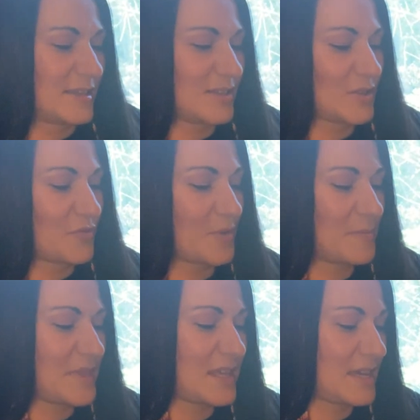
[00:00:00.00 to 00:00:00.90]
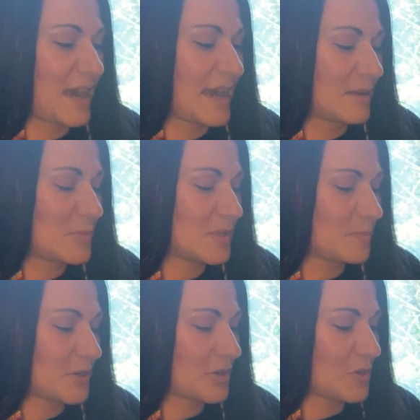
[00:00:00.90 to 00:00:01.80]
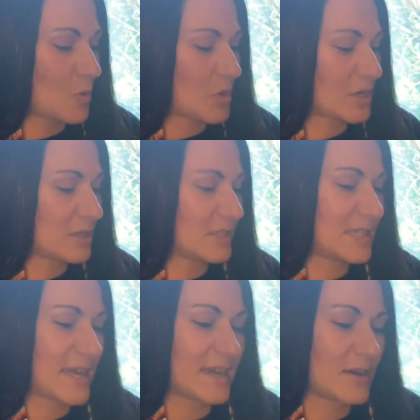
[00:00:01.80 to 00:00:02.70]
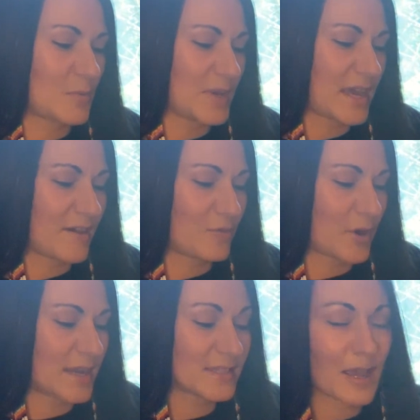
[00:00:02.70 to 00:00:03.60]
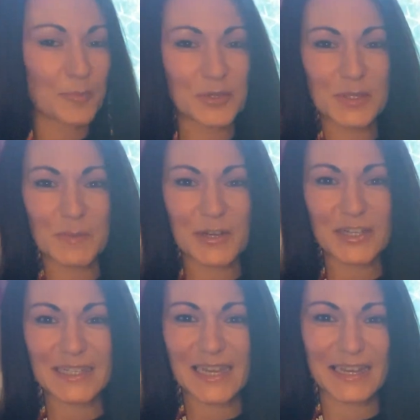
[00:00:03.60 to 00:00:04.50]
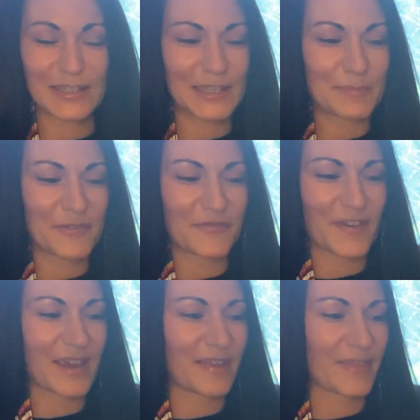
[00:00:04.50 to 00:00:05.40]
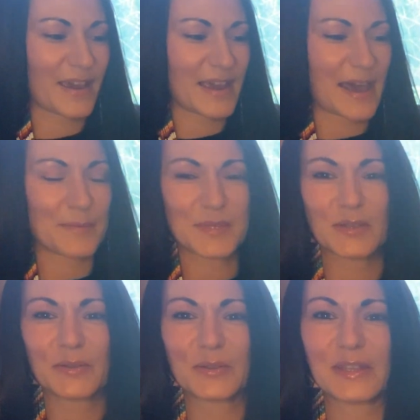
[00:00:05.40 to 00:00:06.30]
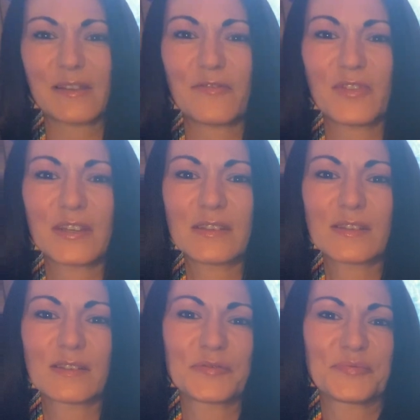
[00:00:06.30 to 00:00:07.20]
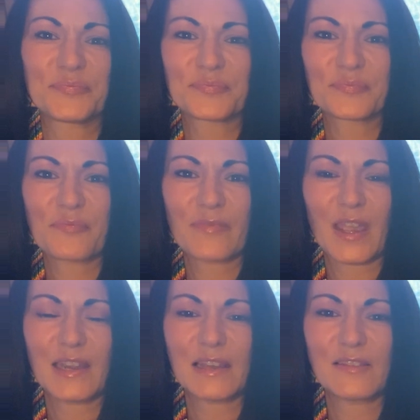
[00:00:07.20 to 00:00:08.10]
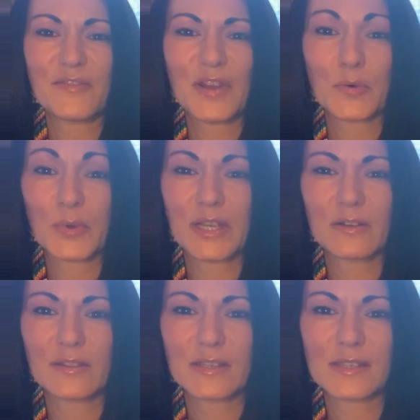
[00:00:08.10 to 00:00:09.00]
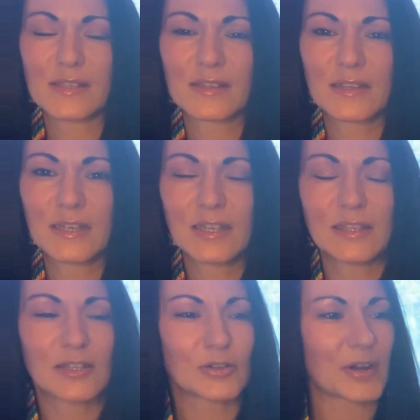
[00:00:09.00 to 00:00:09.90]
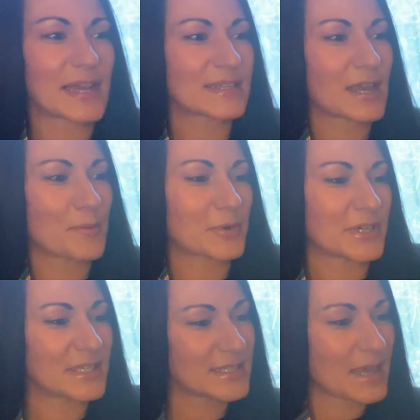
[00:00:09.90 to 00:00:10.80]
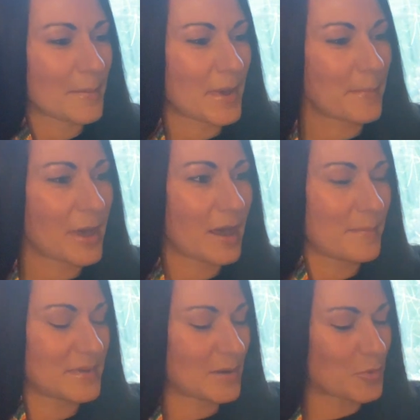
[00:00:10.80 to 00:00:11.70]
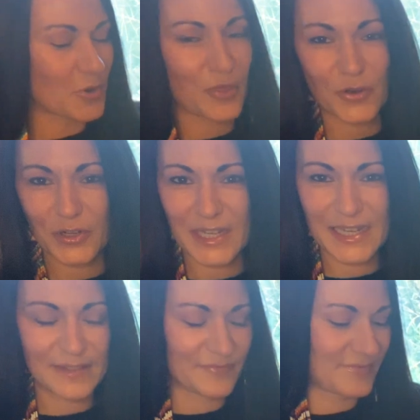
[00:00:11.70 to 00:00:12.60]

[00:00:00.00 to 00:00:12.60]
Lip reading: So from the Animal Spirit Oracle deck, we have Grasshopper Spirit, Take a Leap of Faith. I absolutely love this. And I love how regal this little grasshopper is. Hop, hop, hop, number 30.